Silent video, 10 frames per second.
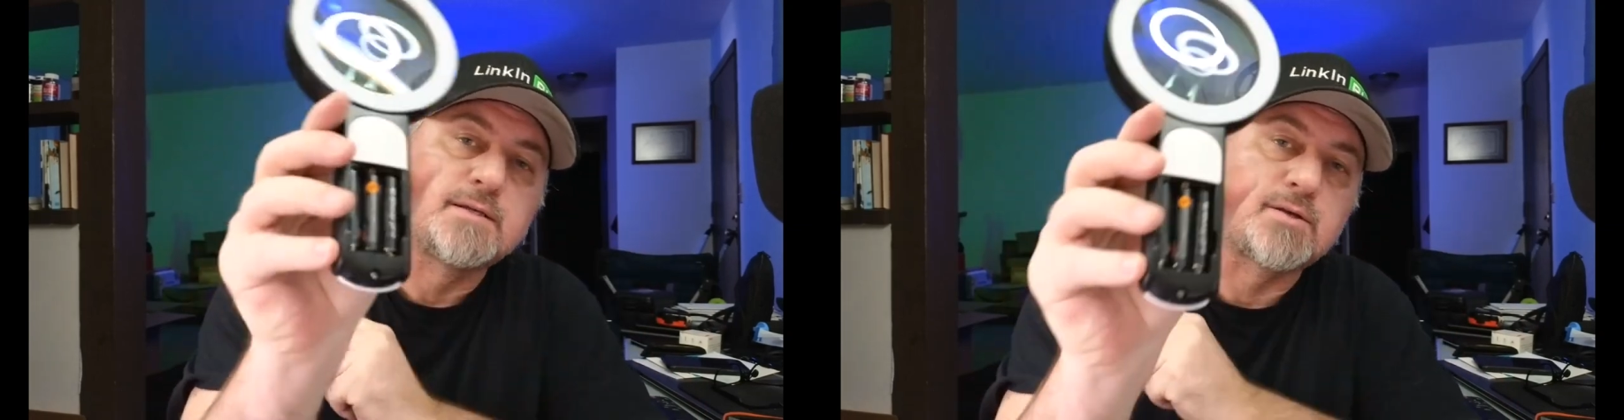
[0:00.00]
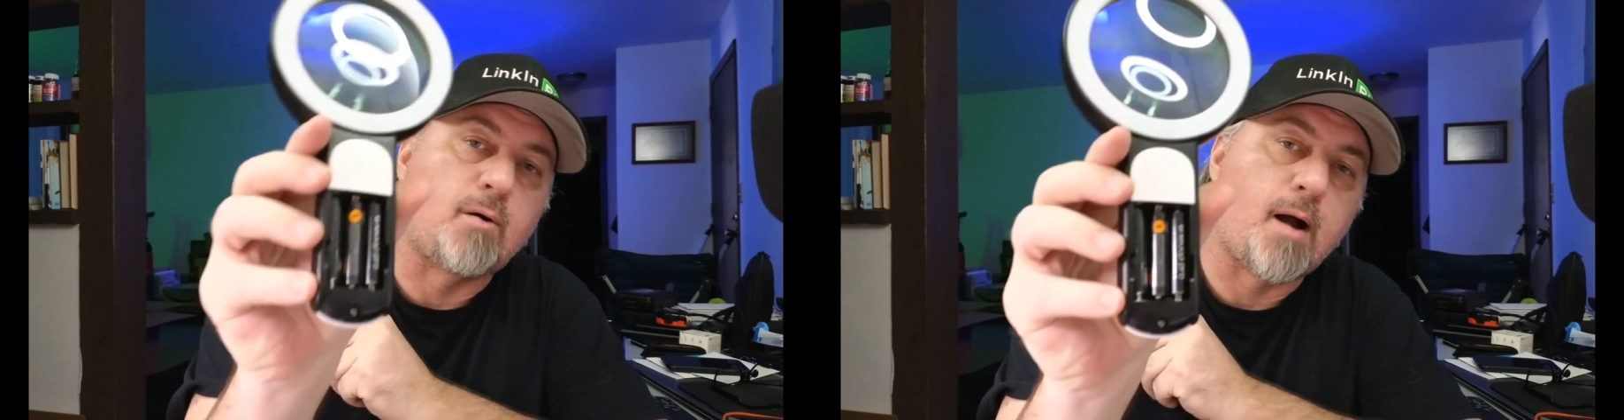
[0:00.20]

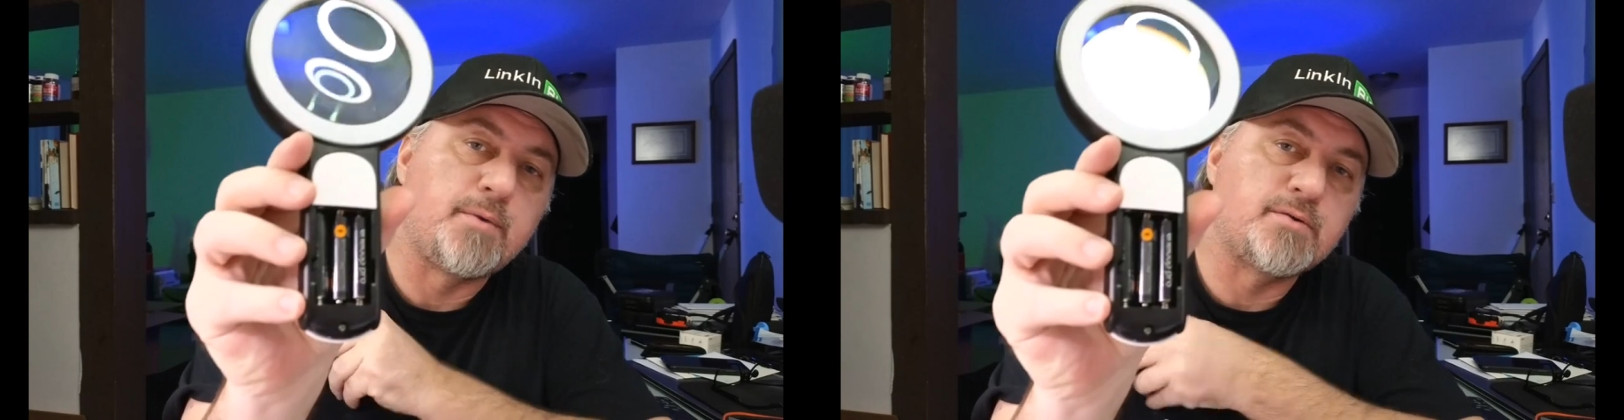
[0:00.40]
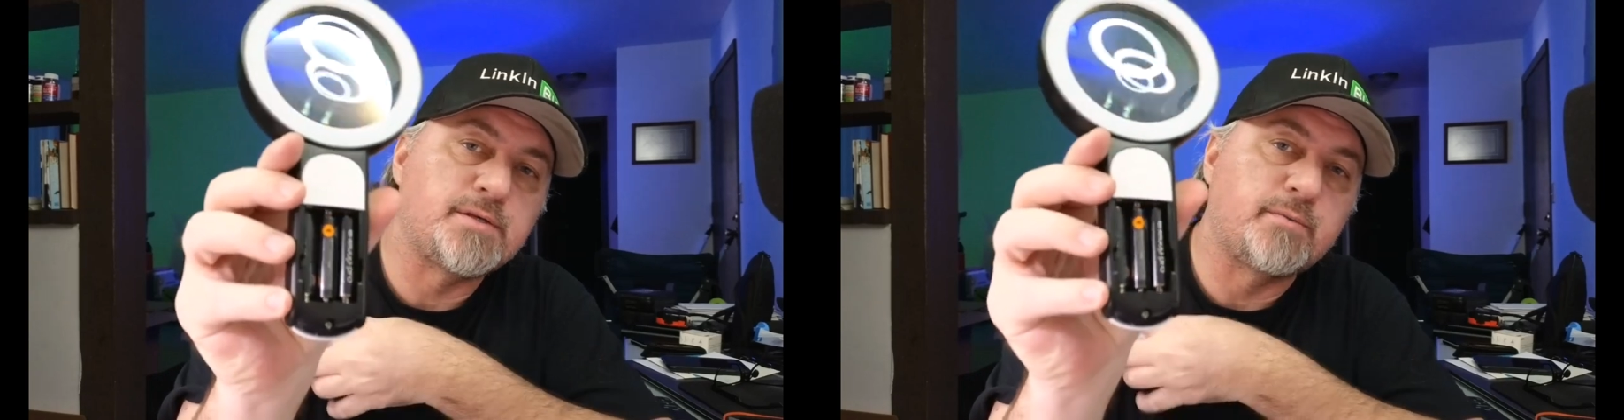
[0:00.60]
So
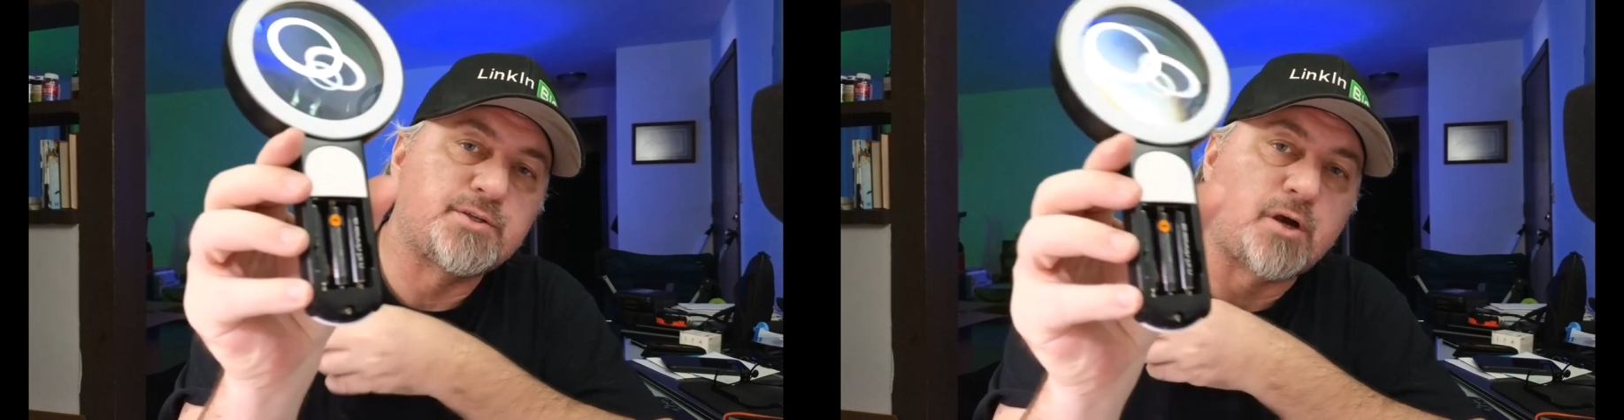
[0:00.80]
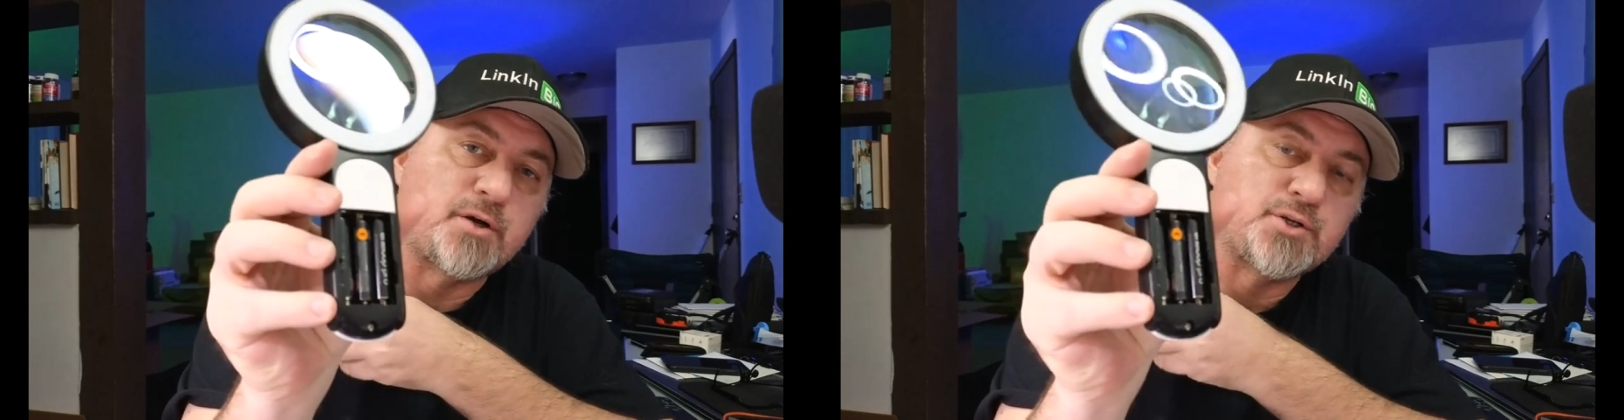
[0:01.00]
I'm using
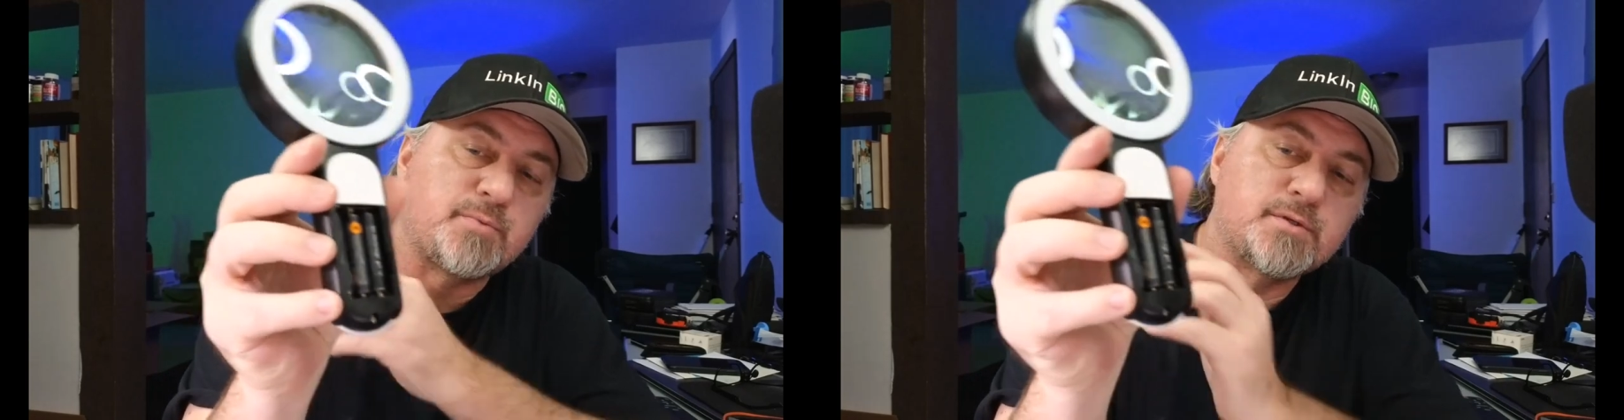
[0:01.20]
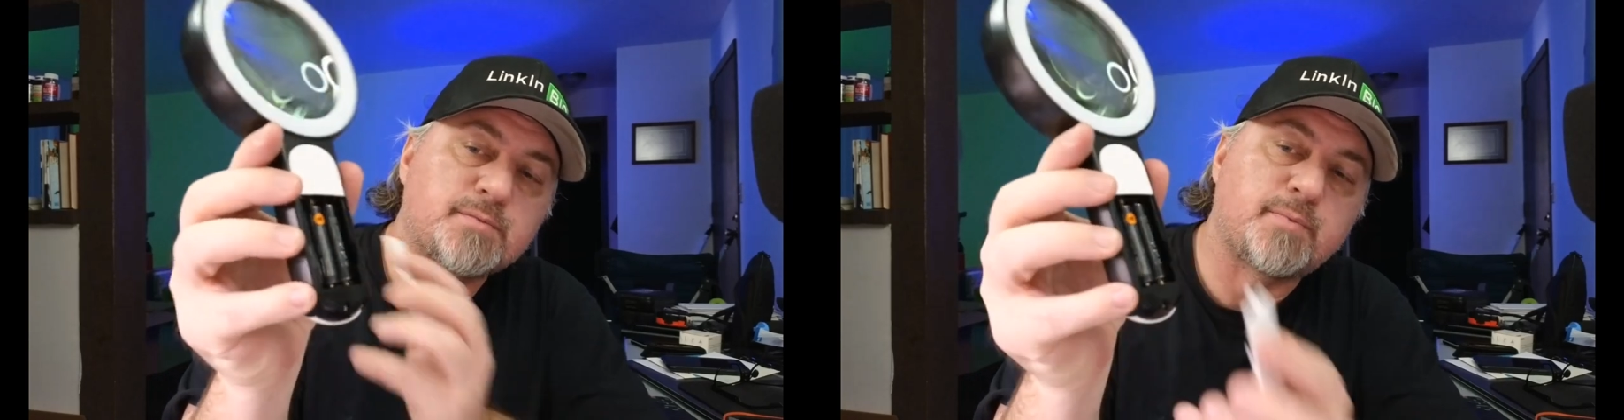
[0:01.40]

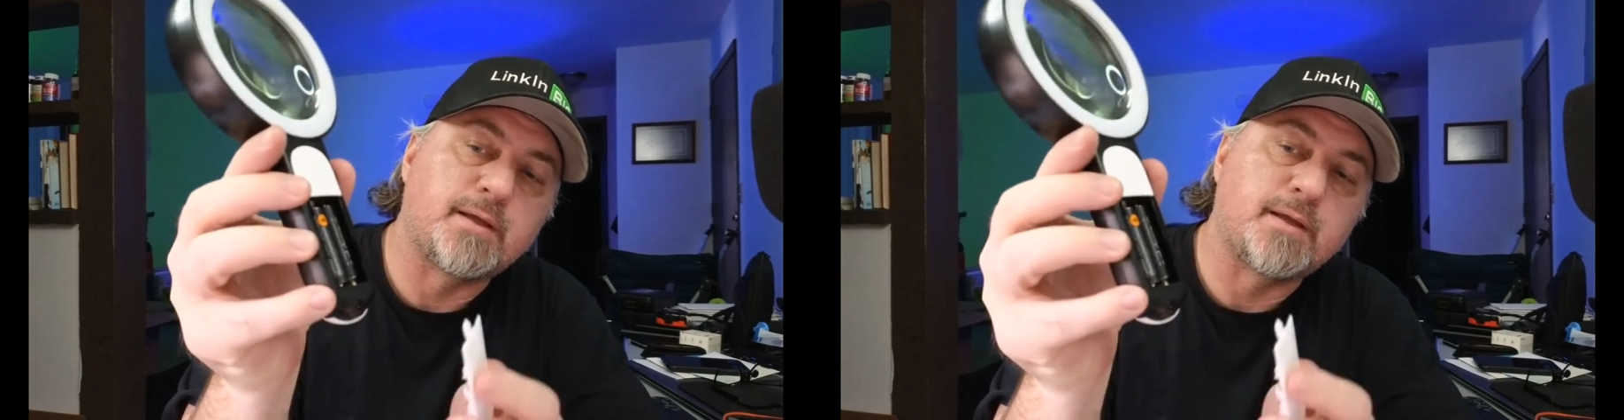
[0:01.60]
rechargeables,